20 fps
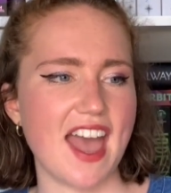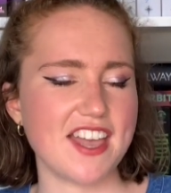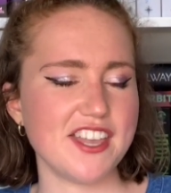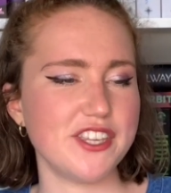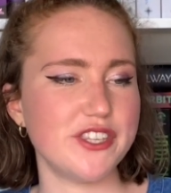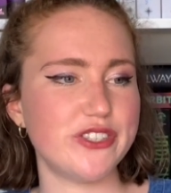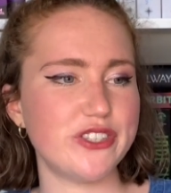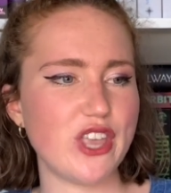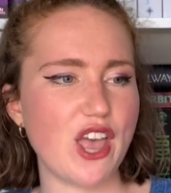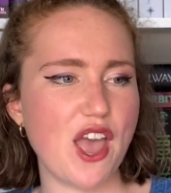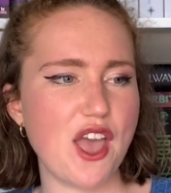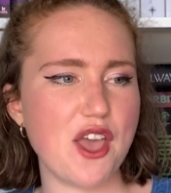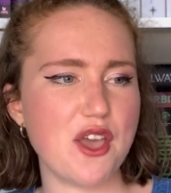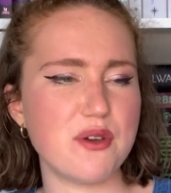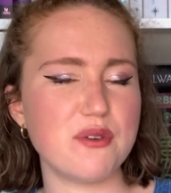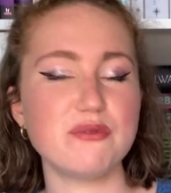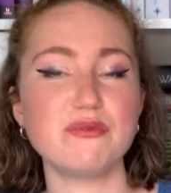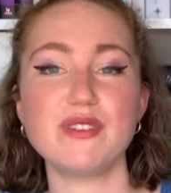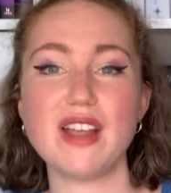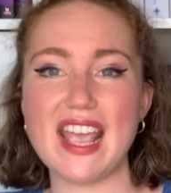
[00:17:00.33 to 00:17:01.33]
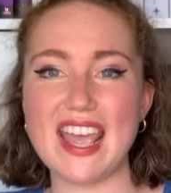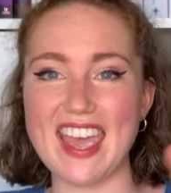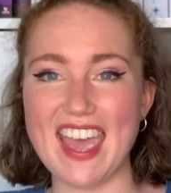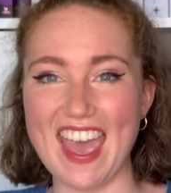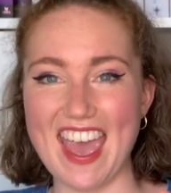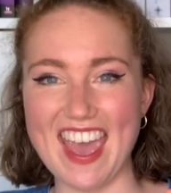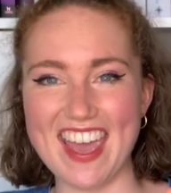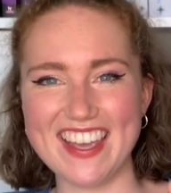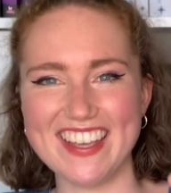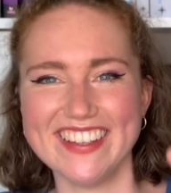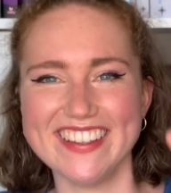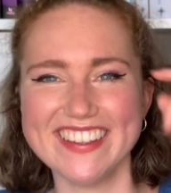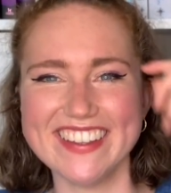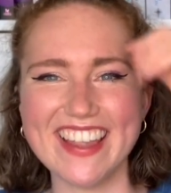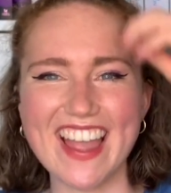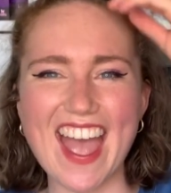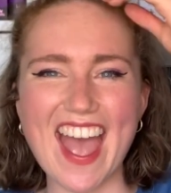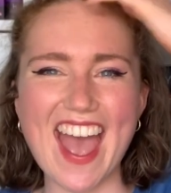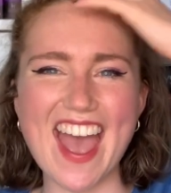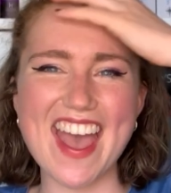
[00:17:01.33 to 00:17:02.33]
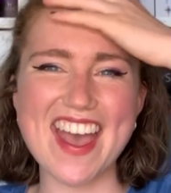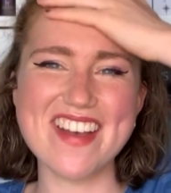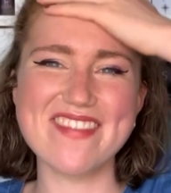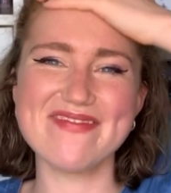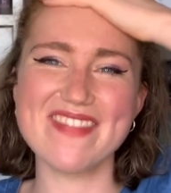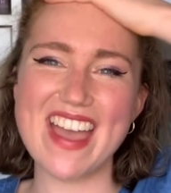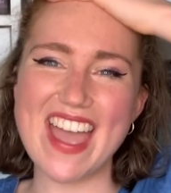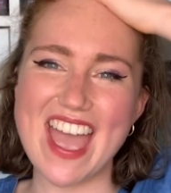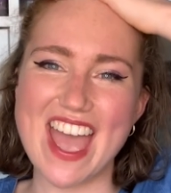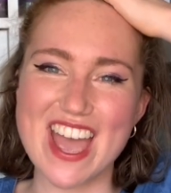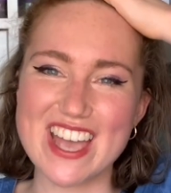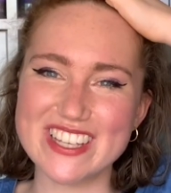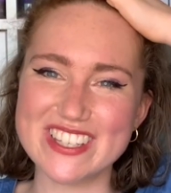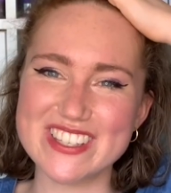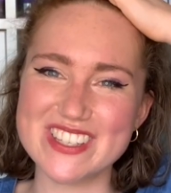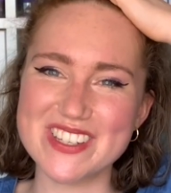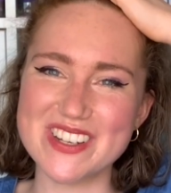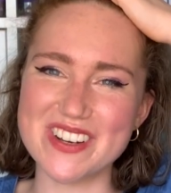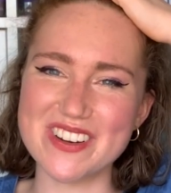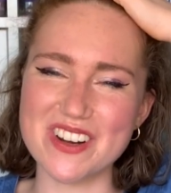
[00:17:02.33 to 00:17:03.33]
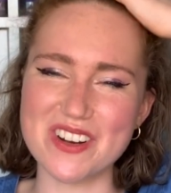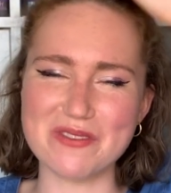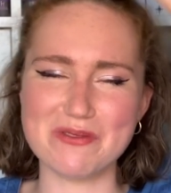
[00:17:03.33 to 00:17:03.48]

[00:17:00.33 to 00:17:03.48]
so Ricky, her story